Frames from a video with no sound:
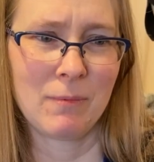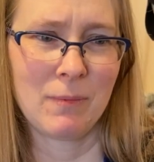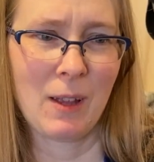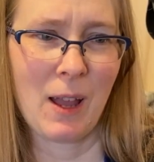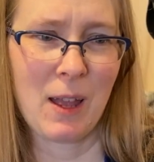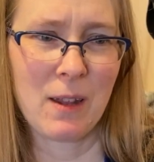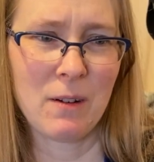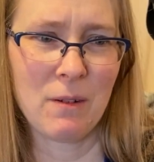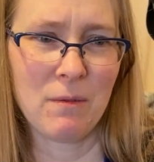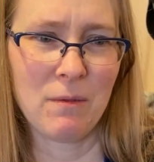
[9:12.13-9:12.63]

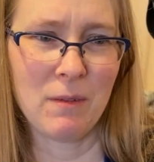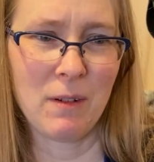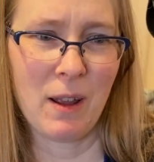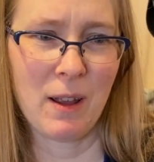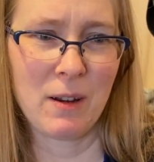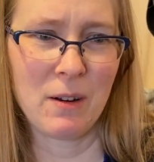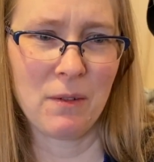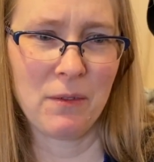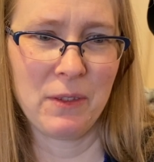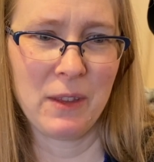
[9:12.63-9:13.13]
Yeah, I don't
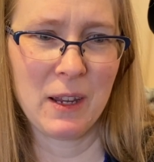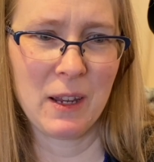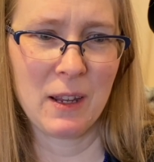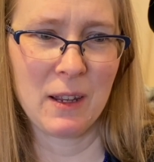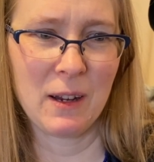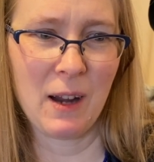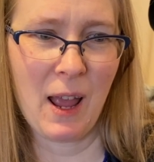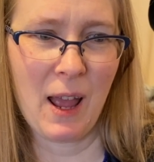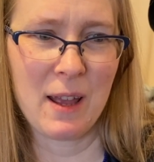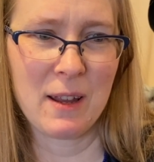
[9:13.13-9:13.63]
think
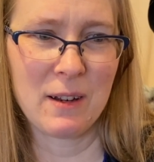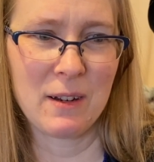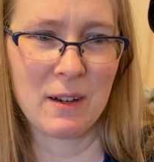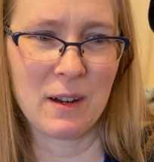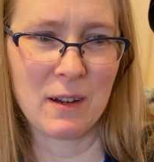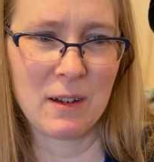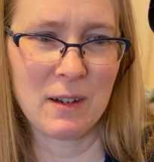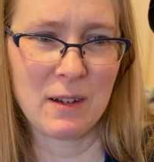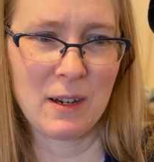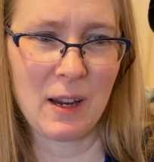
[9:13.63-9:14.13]
it has
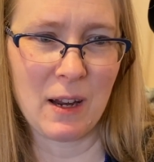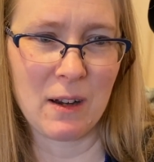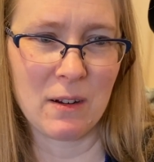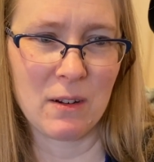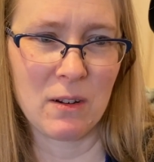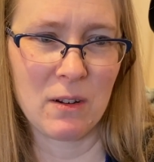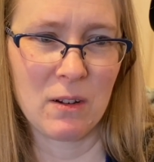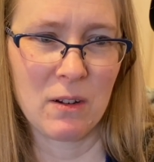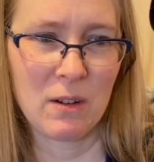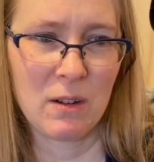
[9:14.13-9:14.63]
a
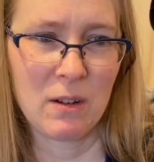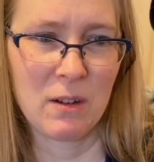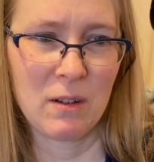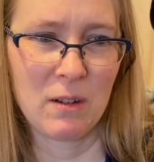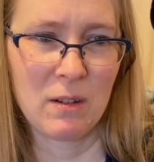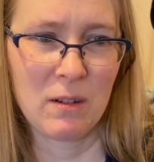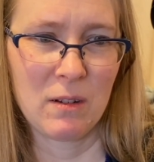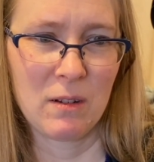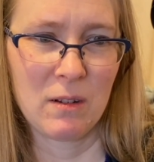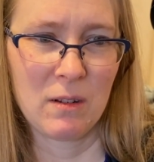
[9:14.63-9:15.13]
scent.
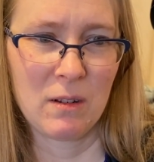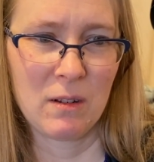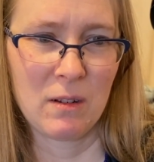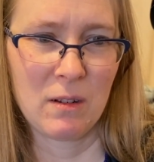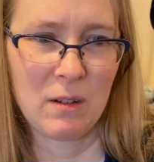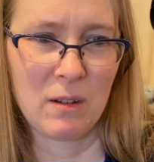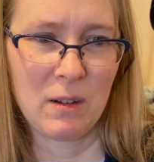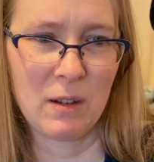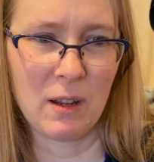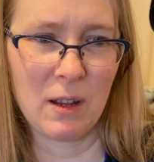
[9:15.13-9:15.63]

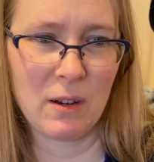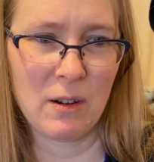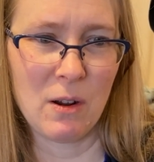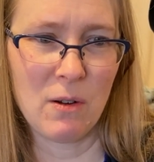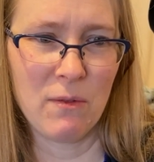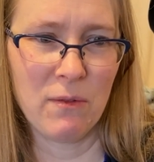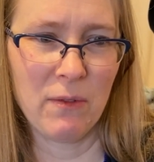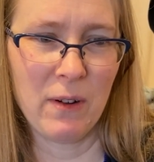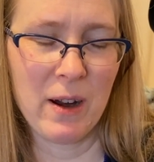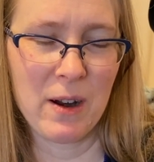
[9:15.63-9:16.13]
Yeah,
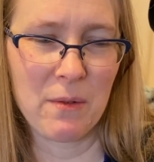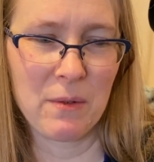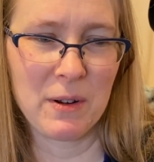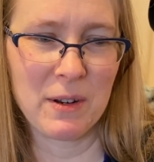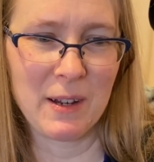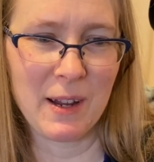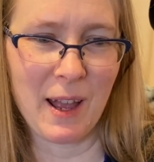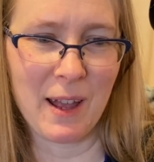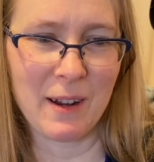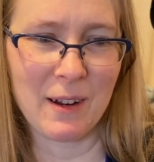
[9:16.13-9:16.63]
no
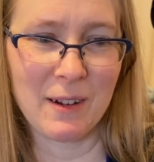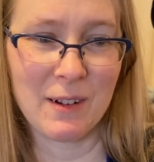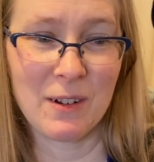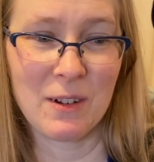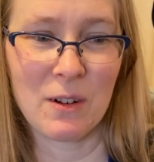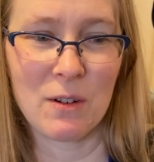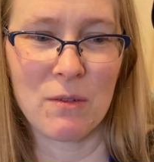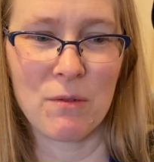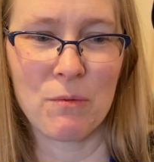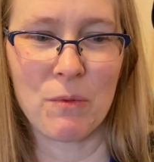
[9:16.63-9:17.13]
fragrance added.
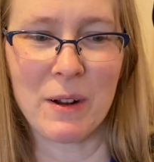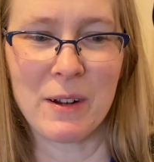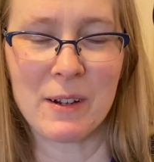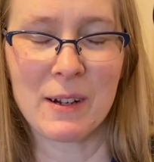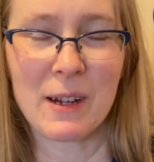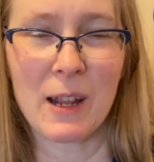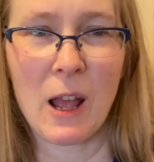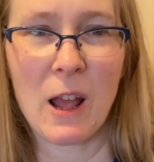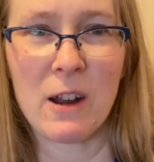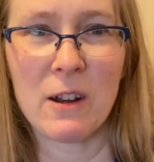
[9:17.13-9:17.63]
So once
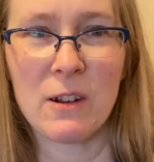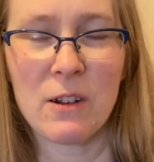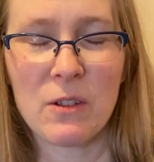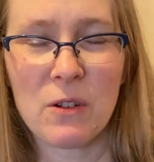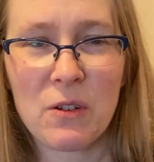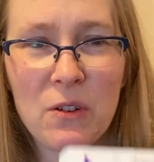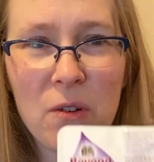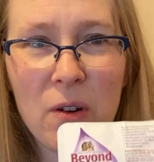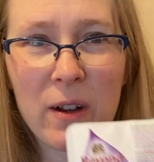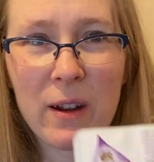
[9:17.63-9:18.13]
again,
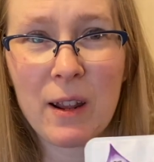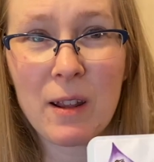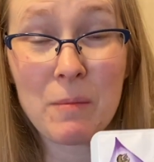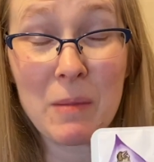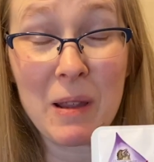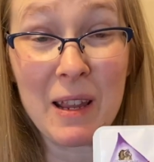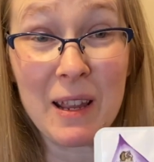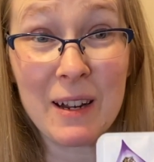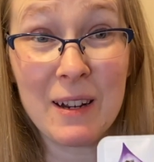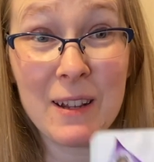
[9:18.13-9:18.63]
they're tricking
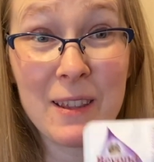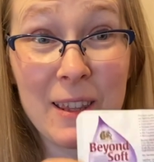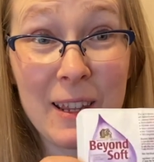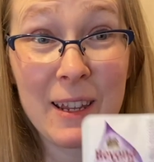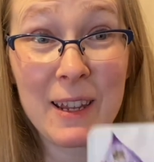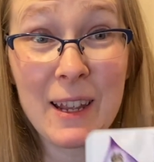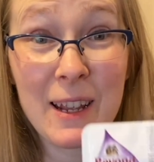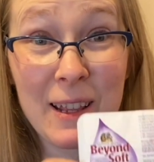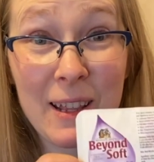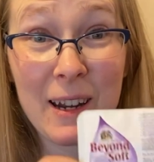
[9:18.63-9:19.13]
me into
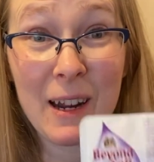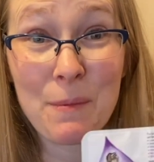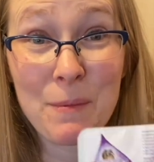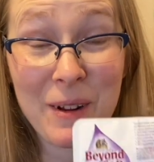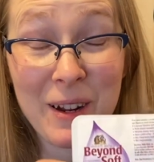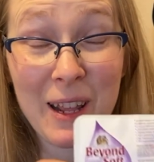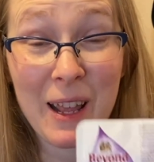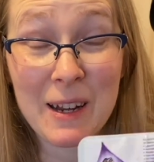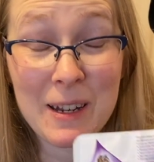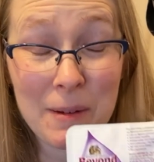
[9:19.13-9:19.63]
thinking that I'm
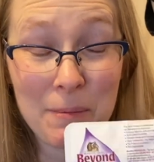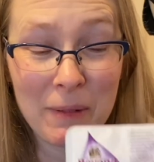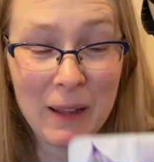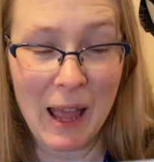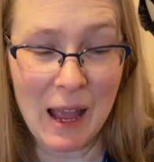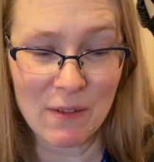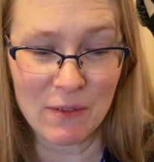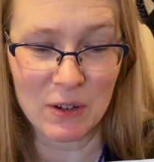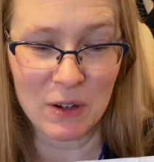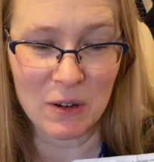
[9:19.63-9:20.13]
going to get some
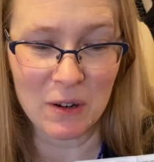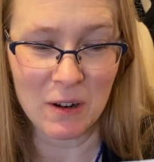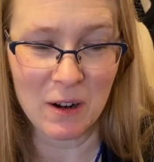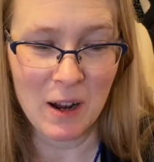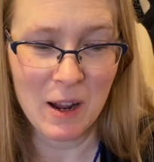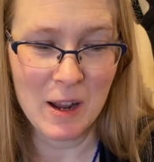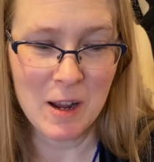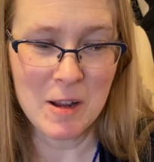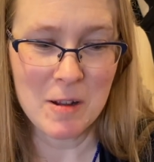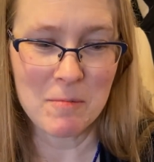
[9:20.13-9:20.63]
lavender,
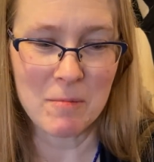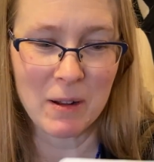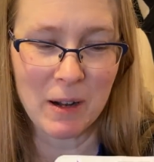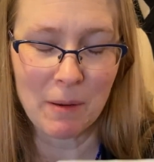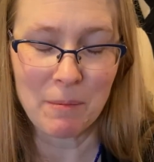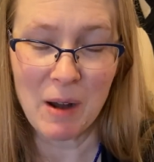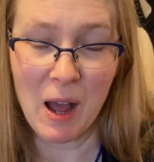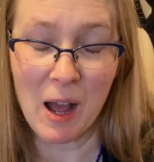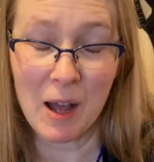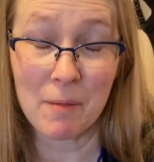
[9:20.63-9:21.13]
but
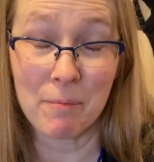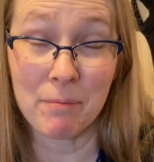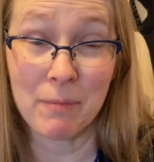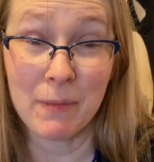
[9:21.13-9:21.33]
I'm not.